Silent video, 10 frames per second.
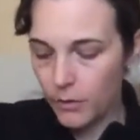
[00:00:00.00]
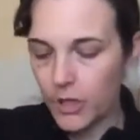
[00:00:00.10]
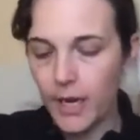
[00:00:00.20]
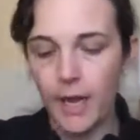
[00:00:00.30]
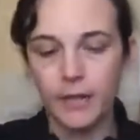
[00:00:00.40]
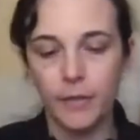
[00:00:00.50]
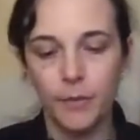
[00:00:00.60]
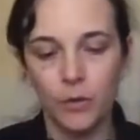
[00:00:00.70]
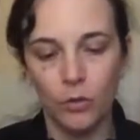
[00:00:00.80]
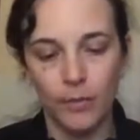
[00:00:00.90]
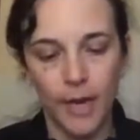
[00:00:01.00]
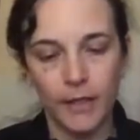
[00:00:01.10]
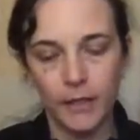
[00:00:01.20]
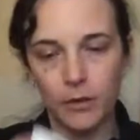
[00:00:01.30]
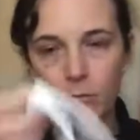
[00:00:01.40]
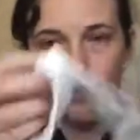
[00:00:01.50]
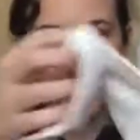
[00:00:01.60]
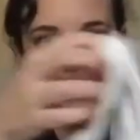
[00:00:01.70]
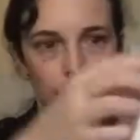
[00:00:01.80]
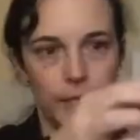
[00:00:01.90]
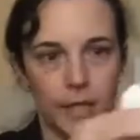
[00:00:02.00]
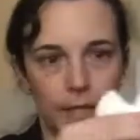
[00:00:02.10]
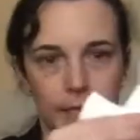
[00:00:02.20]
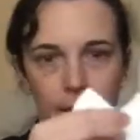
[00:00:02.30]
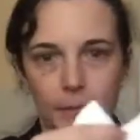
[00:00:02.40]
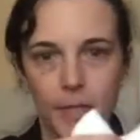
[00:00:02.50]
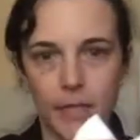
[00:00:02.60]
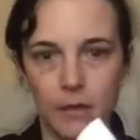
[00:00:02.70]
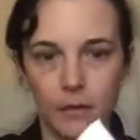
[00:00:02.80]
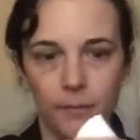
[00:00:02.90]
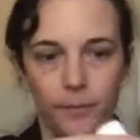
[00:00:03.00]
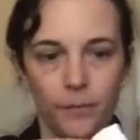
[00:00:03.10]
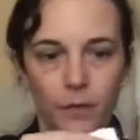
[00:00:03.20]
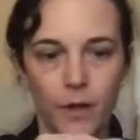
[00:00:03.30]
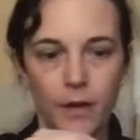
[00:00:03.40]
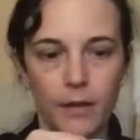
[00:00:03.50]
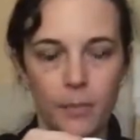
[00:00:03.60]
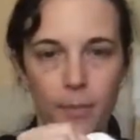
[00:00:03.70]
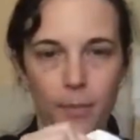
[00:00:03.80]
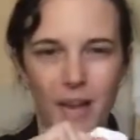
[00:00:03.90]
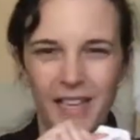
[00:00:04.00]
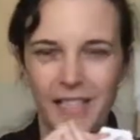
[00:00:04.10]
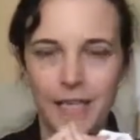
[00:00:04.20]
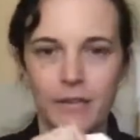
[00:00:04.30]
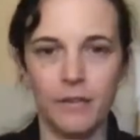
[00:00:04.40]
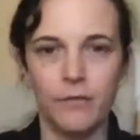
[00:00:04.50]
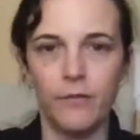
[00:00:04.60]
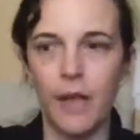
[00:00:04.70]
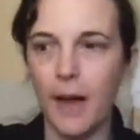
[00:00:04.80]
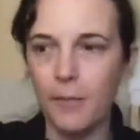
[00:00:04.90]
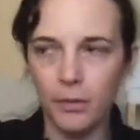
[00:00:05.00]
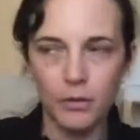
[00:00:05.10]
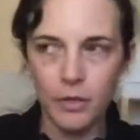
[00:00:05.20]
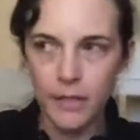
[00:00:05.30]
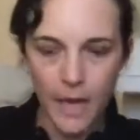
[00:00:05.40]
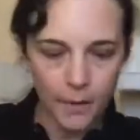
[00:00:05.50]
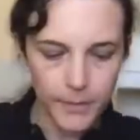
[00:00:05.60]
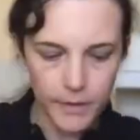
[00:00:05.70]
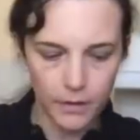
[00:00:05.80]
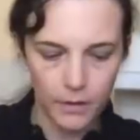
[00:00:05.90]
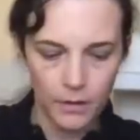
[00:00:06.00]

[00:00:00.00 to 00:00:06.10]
which it has a little booster that snaps in underneath the flap. Snaps.